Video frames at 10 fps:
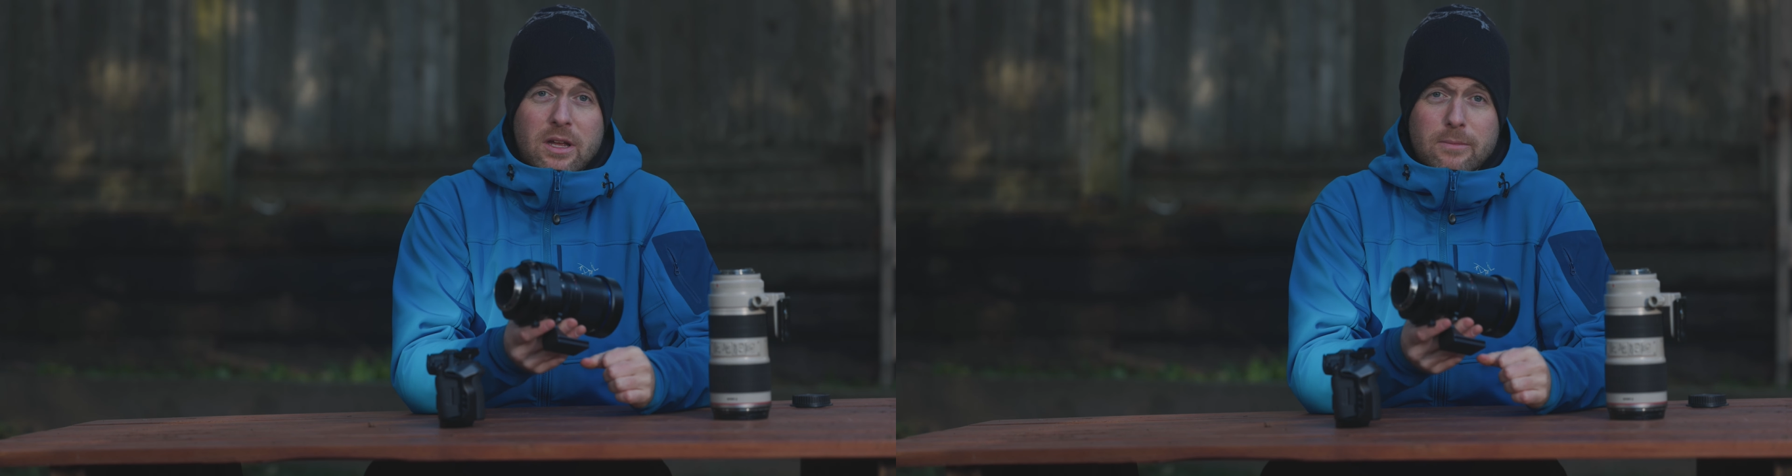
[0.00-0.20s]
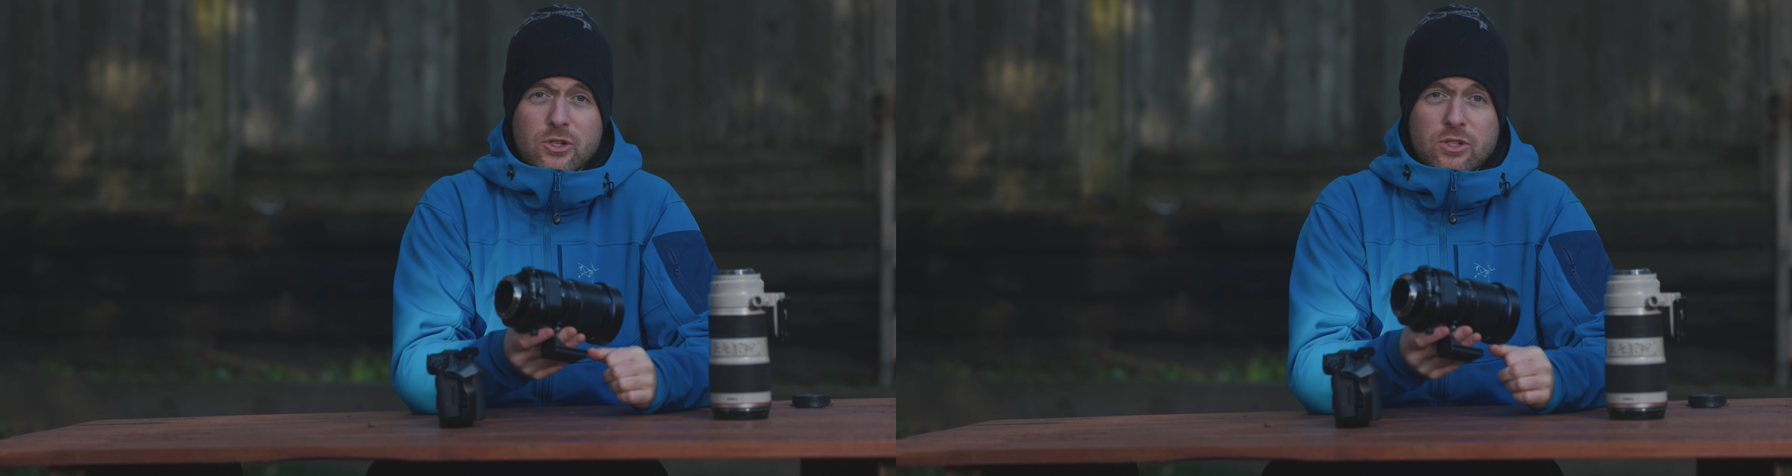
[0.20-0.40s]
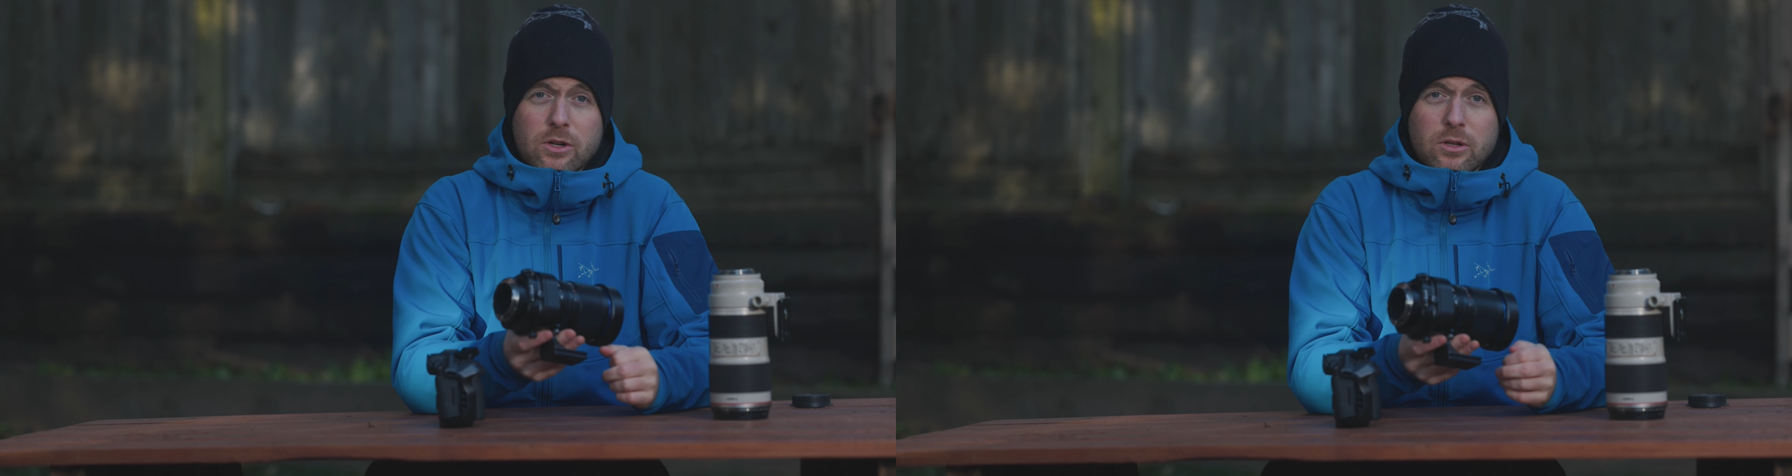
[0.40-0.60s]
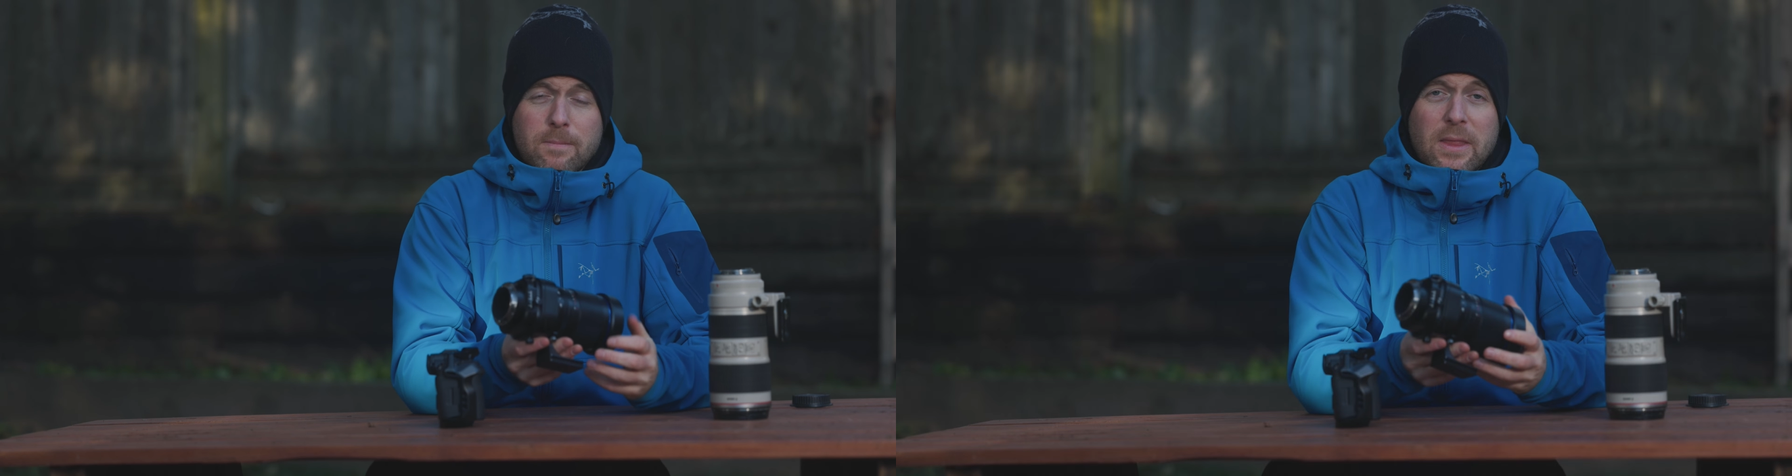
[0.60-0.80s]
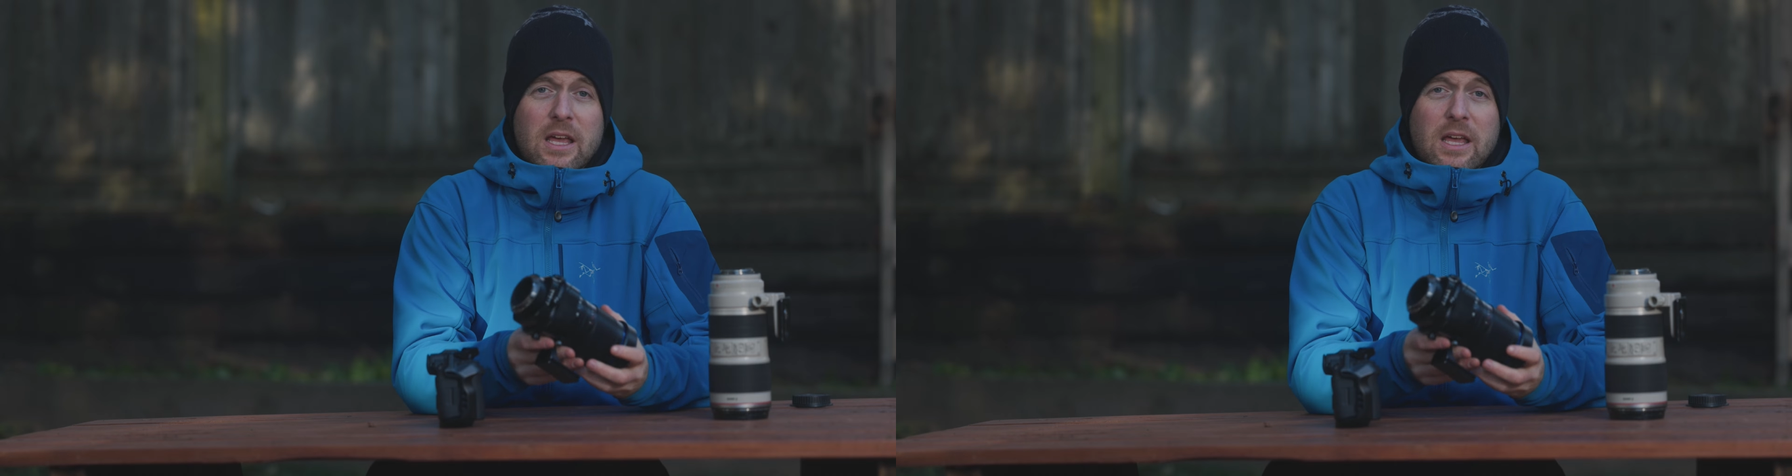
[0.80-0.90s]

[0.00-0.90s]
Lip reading: image circle,